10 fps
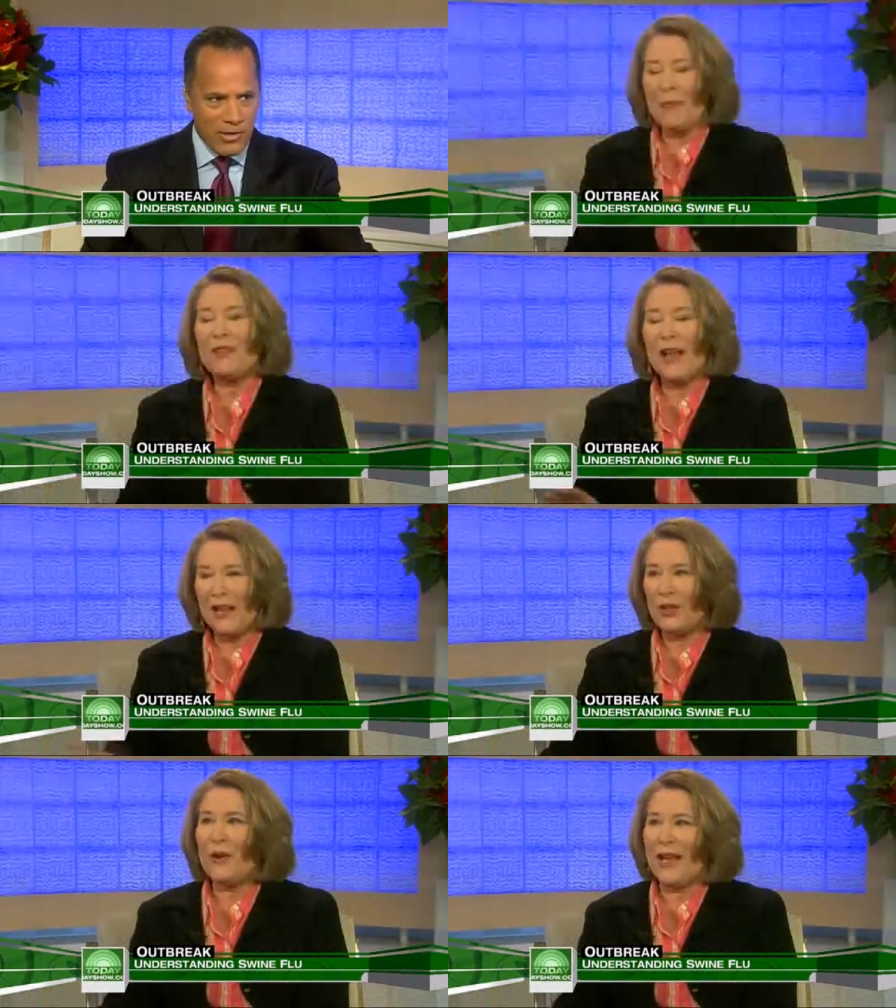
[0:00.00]
And I'm
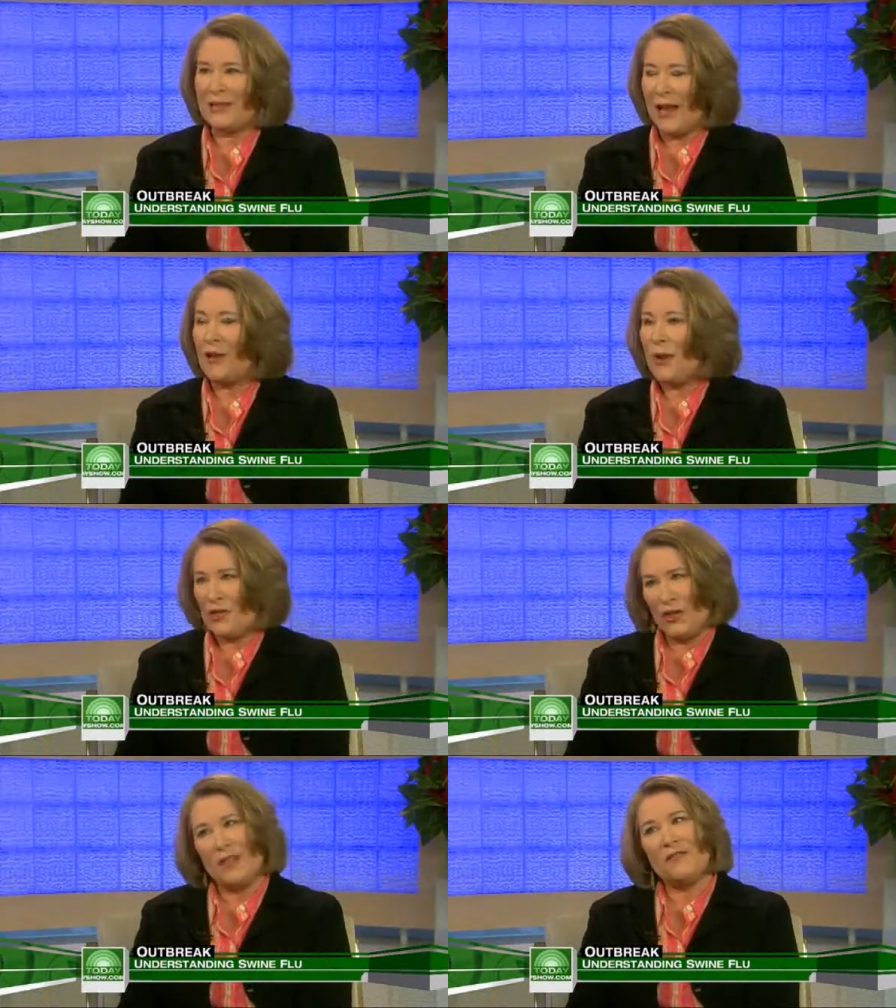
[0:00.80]
glad you asked that
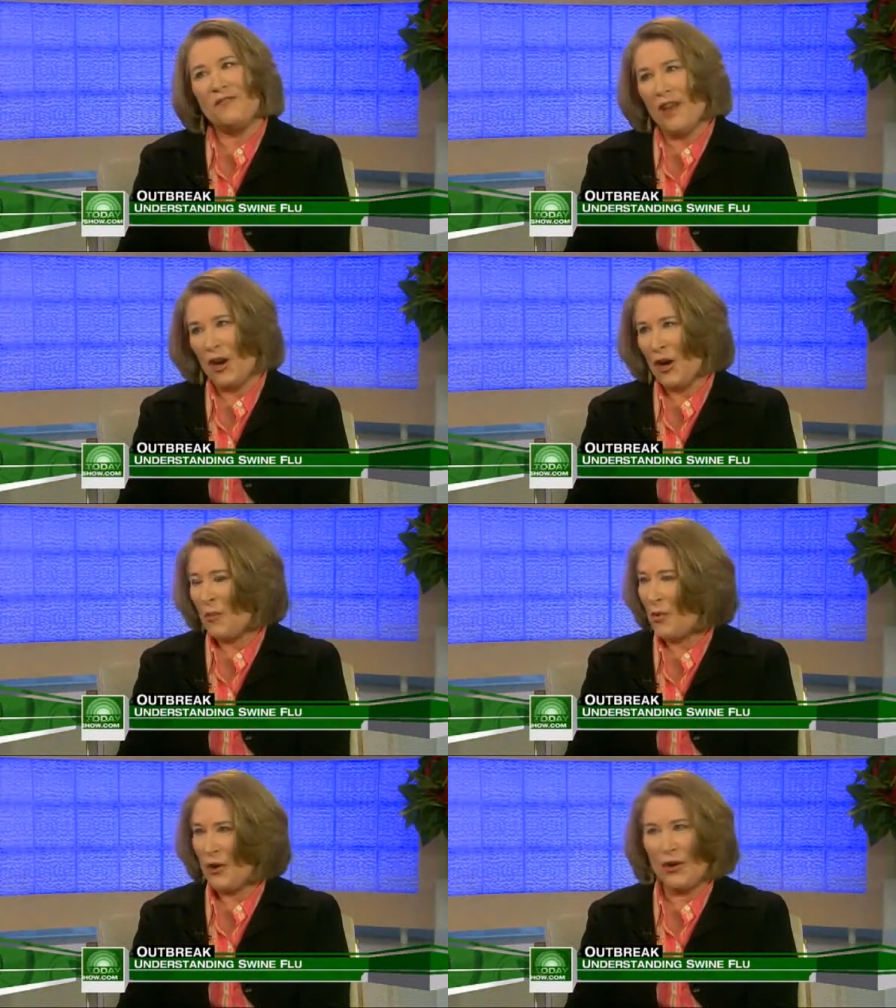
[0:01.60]
question. It's very
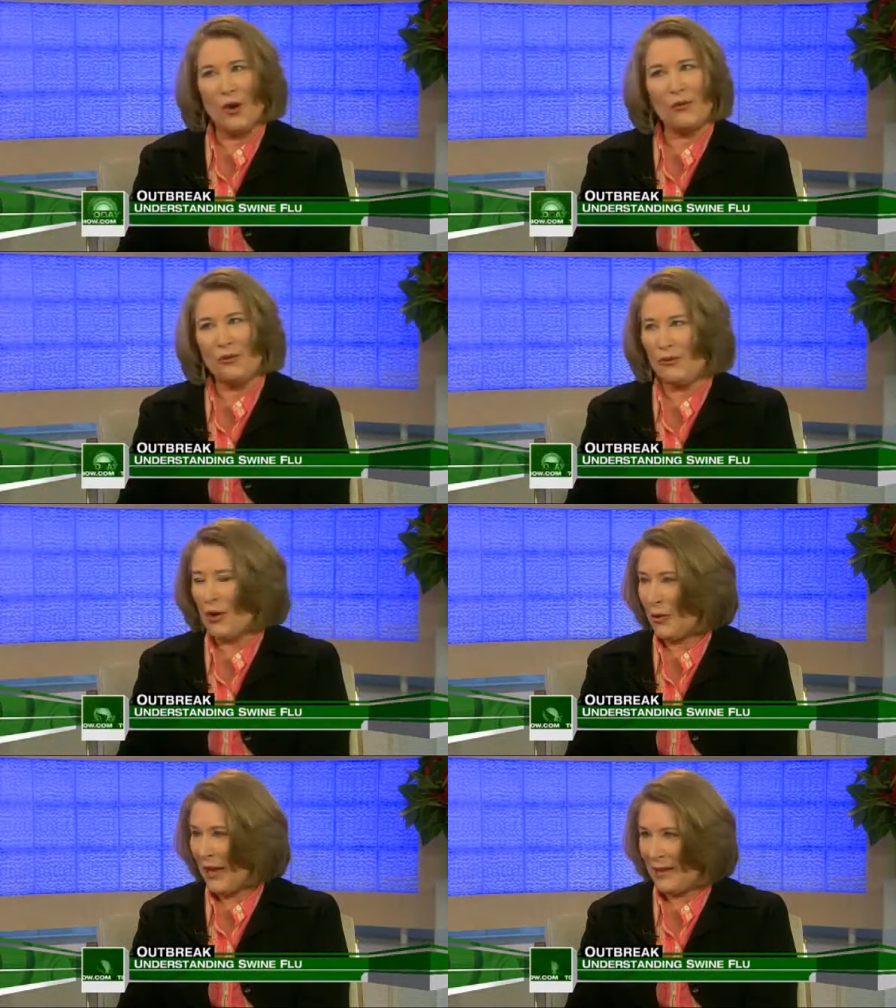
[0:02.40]
important. No, you
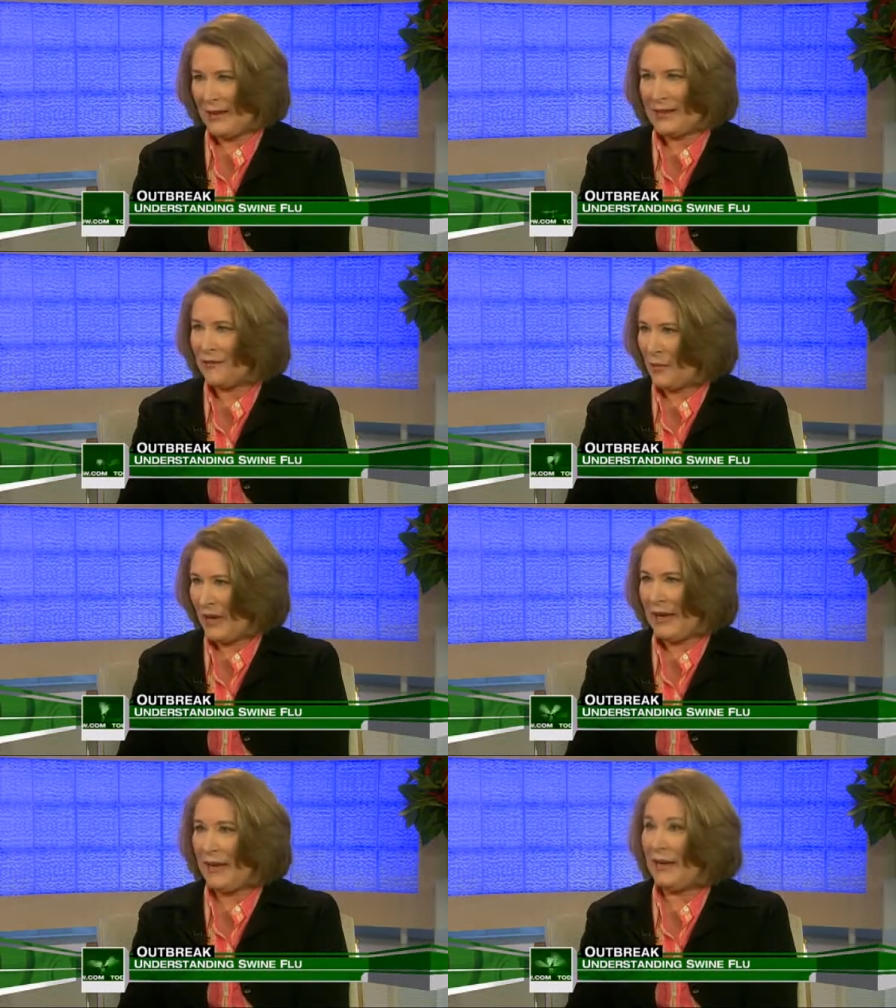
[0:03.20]
don't get this from
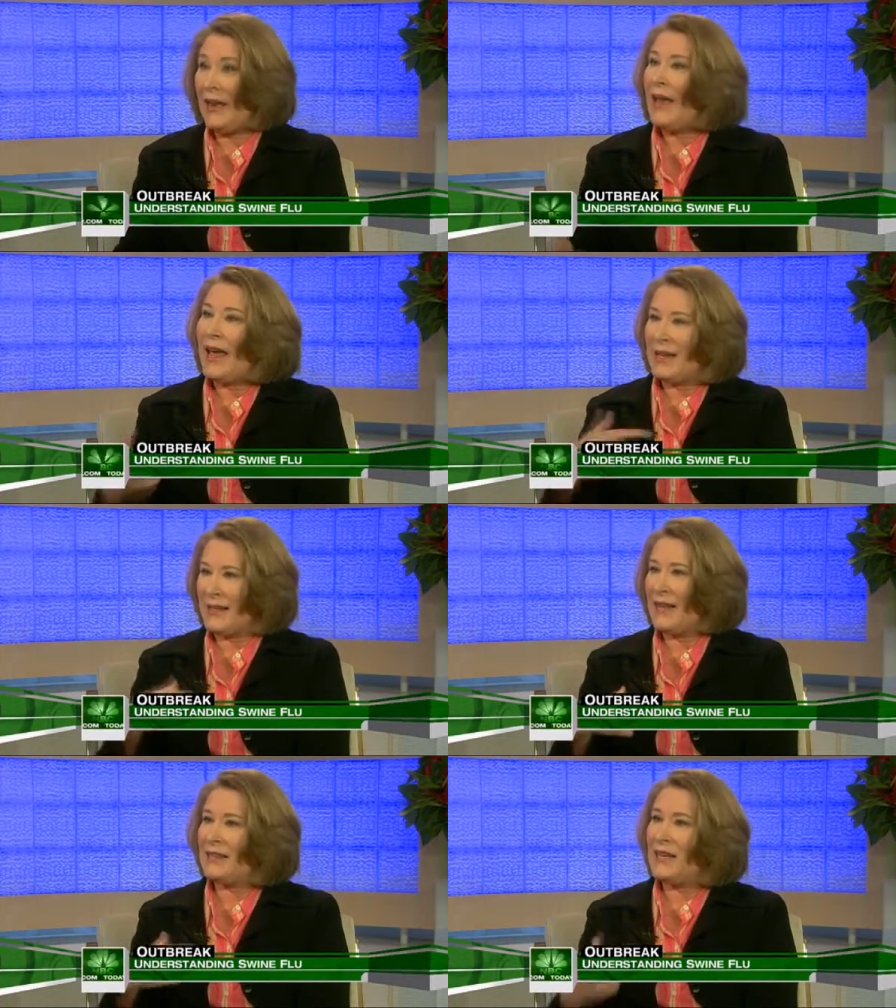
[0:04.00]
eating.
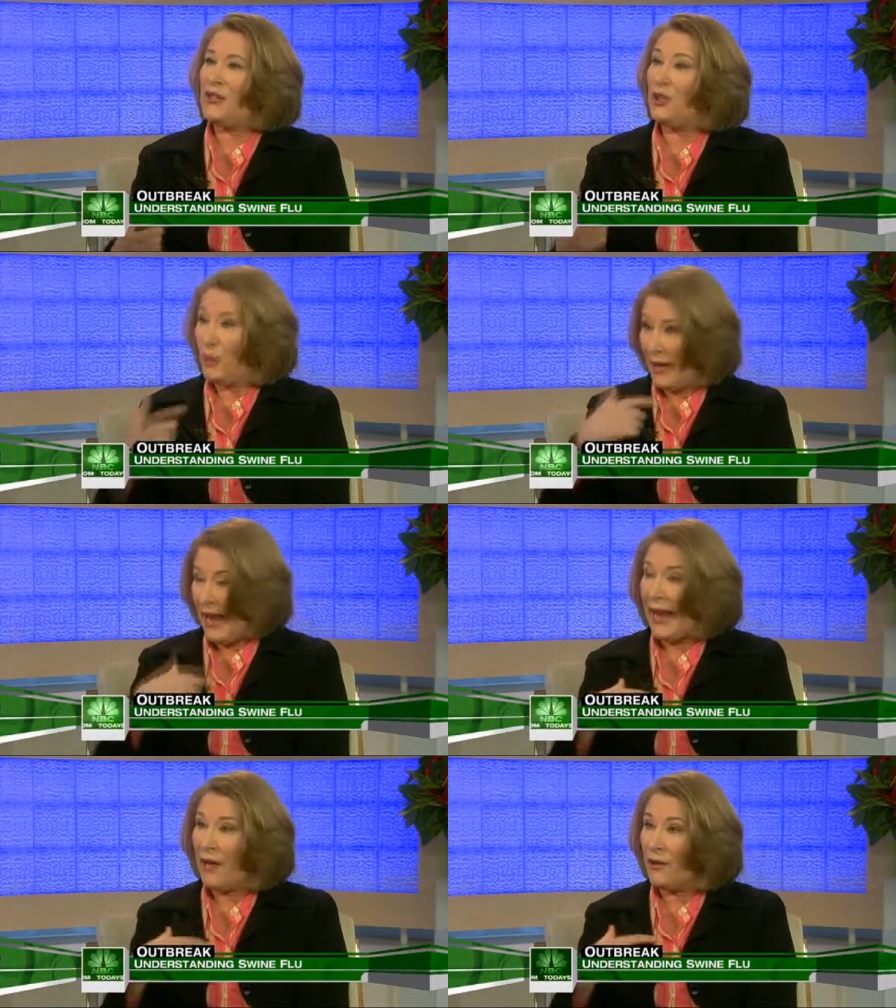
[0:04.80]
As I said, you
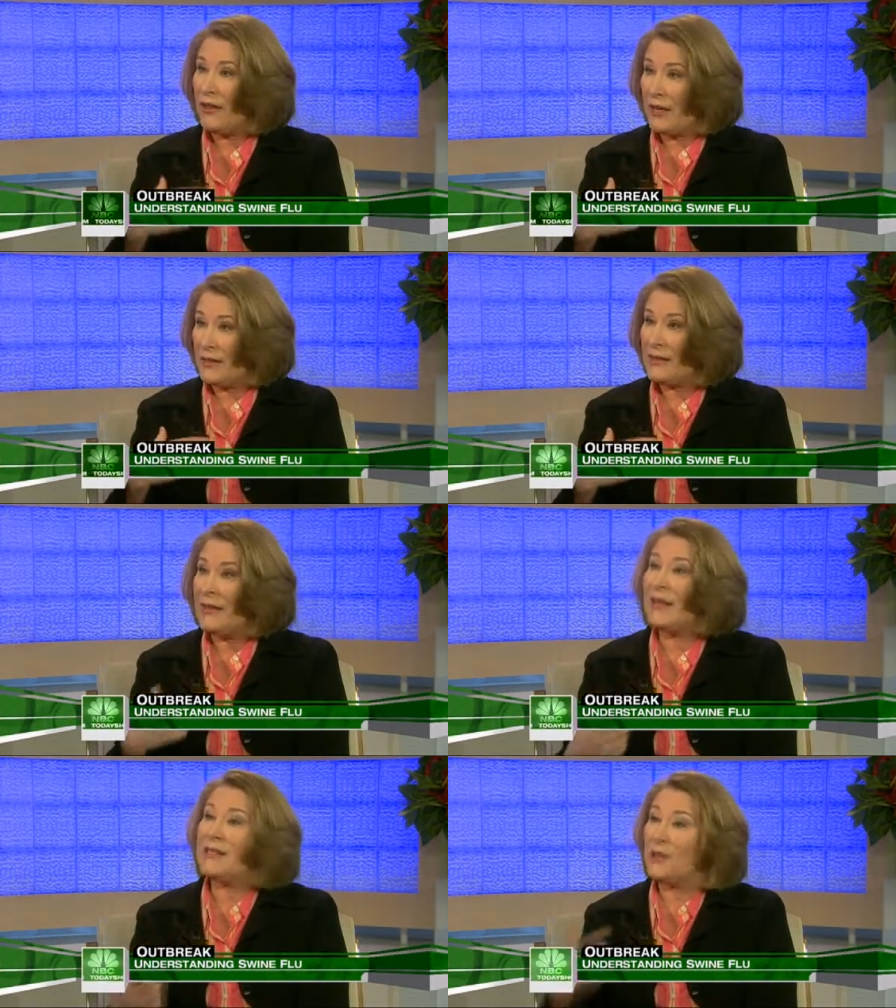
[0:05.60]
inhale this.
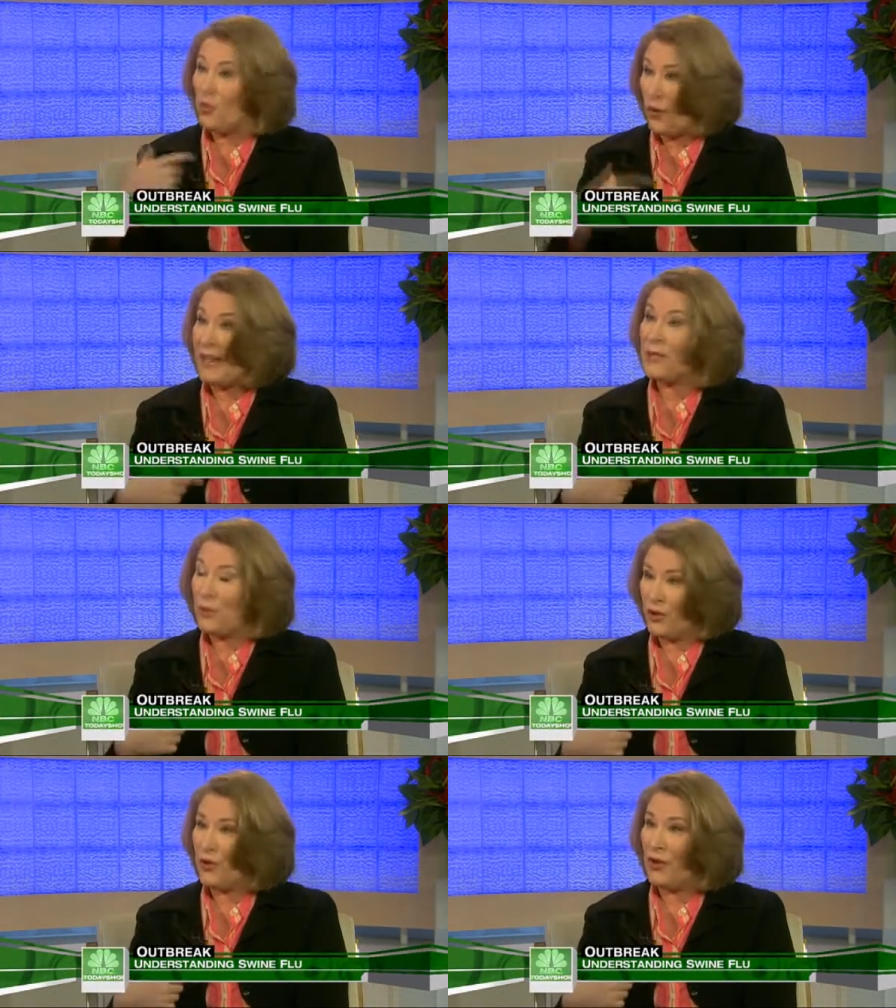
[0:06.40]
It's a
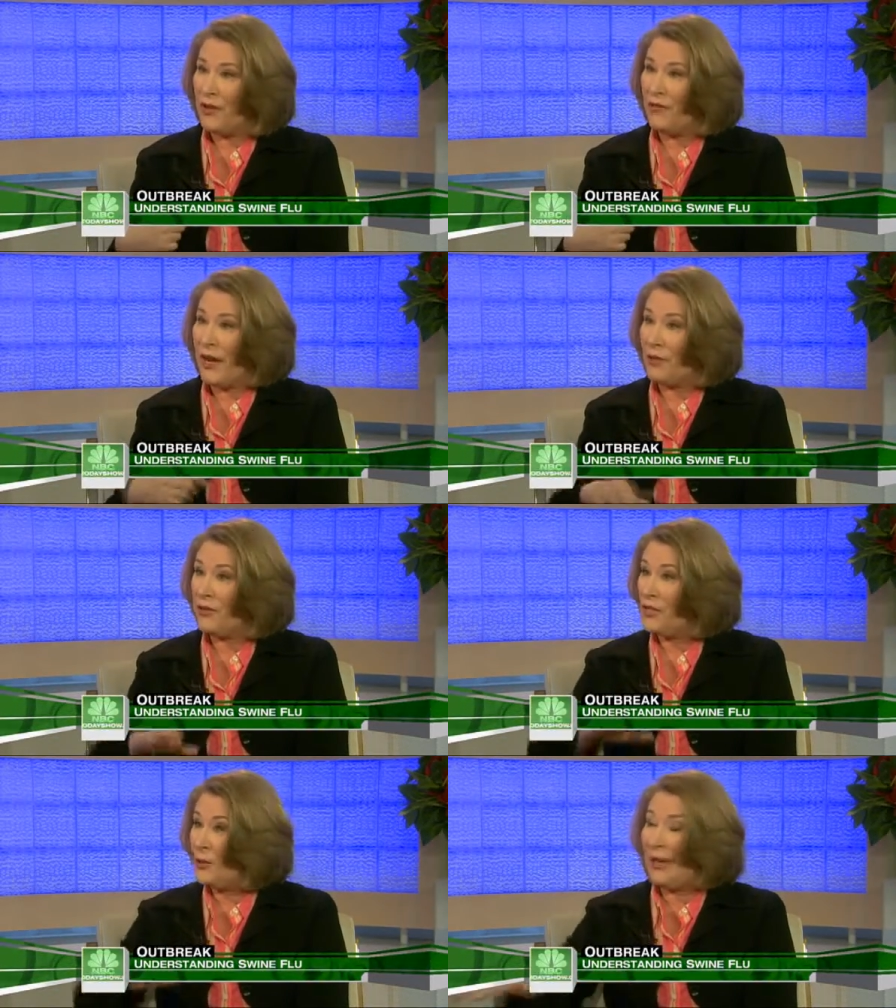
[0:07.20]
respiratory
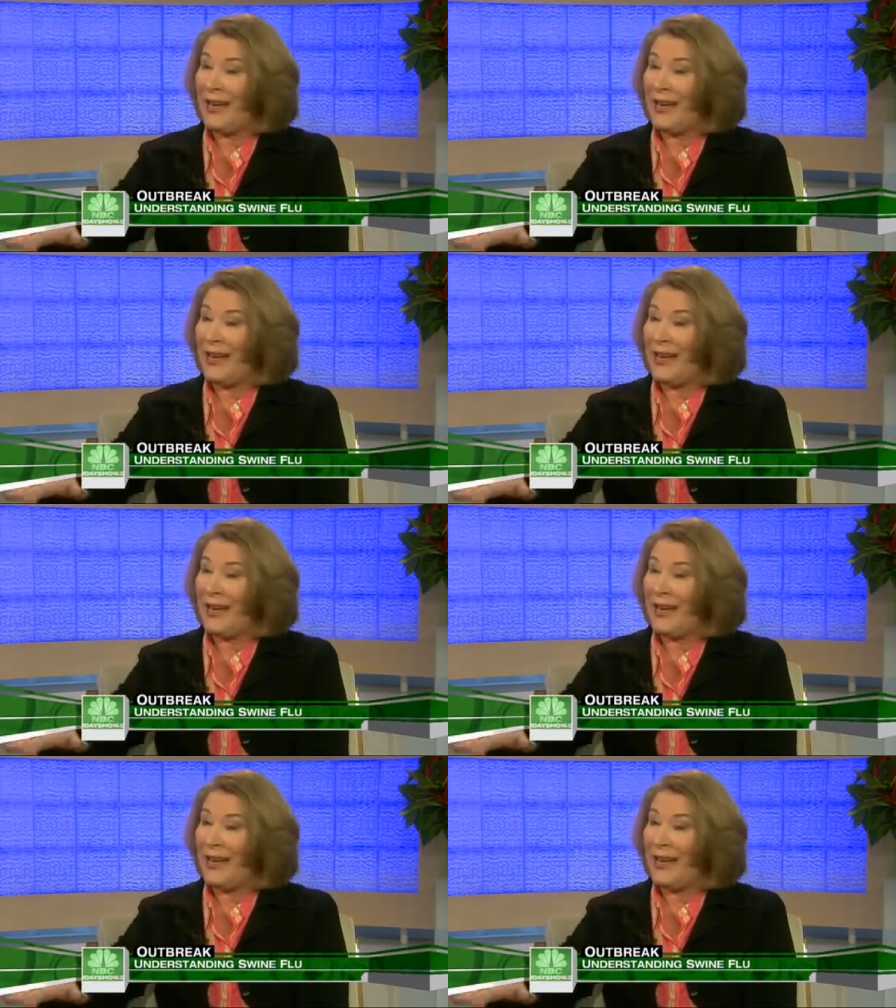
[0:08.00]
virus, so it